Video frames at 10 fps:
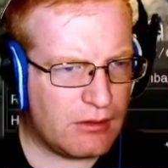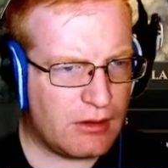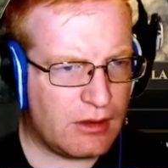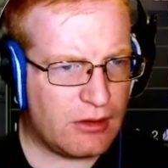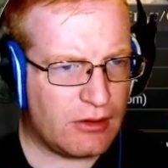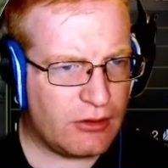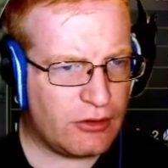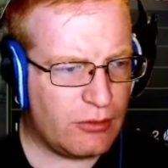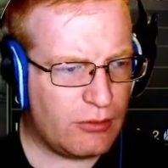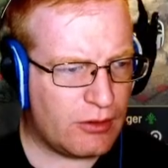And
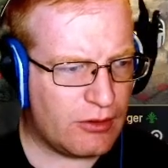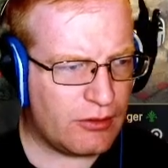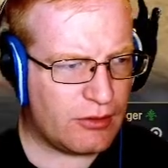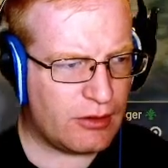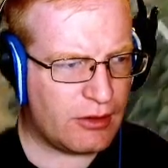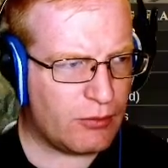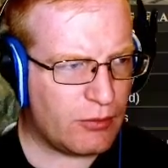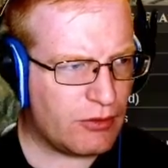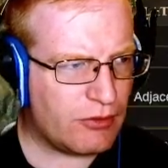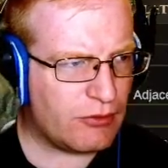you are a
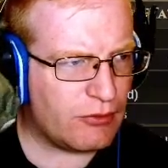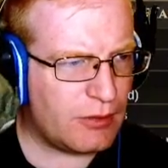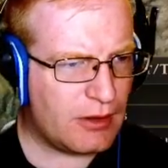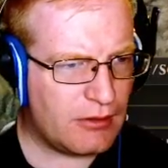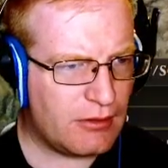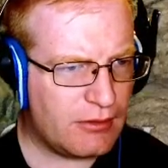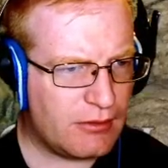worker as well.